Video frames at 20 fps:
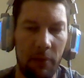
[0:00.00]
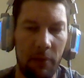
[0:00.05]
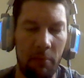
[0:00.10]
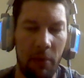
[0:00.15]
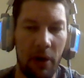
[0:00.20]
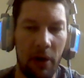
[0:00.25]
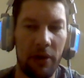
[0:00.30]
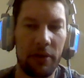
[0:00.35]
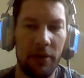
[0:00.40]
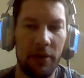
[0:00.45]

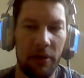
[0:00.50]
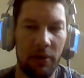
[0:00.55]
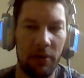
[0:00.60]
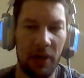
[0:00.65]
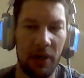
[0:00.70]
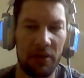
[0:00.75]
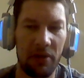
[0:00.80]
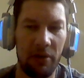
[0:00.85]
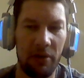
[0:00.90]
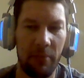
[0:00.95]
Mark, to your
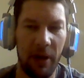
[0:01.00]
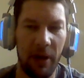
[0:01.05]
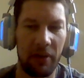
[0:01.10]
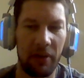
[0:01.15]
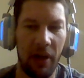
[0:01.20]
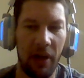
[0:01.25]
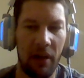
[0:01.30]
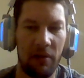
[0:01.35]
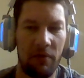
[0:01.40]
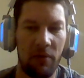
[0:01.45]
question about
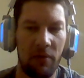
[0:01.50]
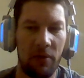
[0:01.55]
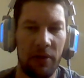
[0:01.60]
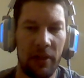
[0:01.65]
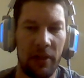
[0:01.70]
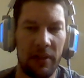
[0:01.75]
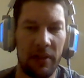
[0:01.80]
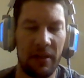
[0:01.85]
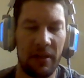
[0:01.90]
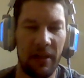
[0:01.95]

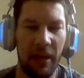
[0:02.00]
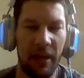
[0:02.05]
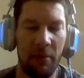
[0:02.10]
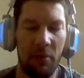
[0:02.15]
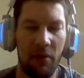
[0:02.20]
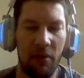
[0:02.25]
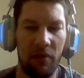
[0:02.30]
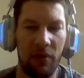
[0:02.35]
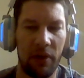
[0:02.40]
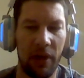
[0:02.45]
California, is it
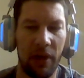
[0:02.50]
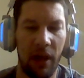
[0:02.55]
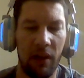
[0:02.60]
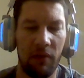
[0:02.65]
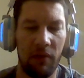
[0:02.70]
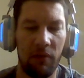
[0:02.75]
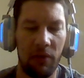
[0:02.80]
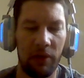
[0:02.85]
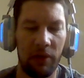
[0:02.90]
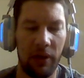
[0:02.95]
game over in
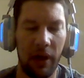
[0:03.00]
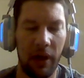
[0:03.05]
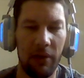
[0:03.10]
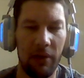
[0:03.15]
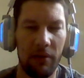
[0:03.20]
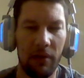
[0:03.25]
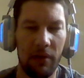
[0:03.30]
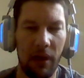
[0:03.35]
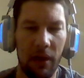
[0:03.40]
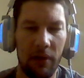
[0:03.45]
California? I
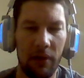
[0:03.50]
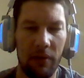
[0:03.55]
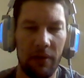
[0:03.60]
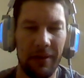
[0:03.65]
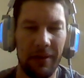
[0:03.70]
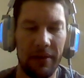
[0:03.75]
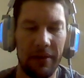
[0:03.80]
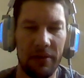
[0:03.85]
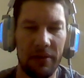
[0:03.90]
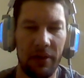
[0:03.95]
don't
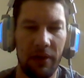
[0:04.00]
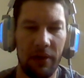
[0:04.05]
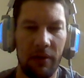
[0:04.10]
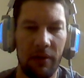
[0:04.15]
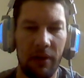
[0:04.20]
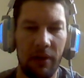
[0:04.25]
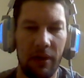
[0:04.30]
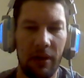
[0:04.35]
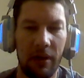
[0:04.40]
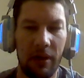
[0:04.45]
think
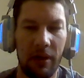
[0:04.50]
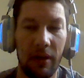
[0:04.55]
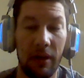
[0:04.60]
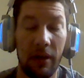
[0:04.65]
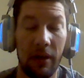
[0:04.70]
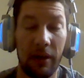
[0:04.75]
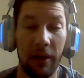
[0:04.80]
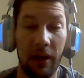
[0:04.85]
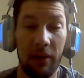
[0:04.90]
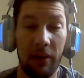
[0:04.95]
so.
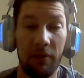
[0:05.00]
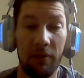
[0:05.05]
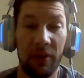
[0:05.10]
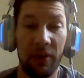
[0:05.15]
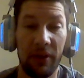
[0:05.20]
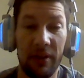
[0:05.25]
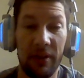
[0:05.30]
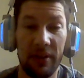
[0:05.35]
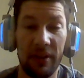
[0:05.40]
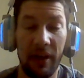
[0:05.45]

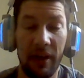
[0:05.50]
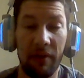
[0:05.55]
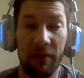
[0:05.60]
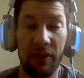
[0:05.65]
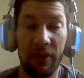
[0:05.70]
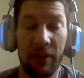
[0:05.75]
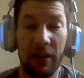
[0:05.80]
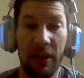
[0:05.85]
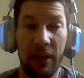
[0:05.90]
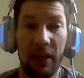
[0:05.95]
California has
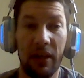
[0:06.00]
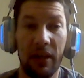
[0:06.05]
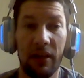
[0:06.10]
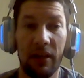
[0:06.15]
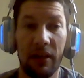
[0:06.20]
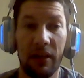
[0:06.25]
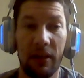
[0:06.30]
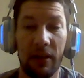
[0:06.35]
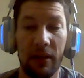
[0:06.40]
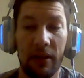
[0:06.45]
definitely
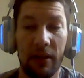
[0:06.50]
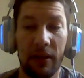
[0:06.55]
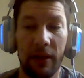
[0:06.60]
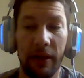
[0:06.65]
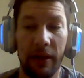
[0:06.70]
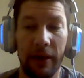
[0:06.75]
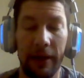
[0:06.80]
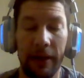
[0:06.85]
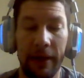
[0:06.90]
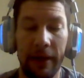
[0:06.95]

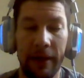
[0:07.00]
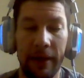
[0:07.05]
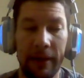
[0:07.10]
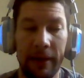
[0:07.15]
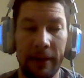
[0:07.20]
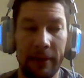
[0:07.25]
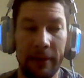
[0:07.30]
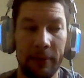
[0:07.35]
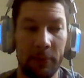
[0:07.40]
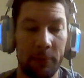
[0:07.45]

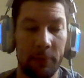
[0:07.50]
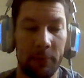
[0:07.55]
uh,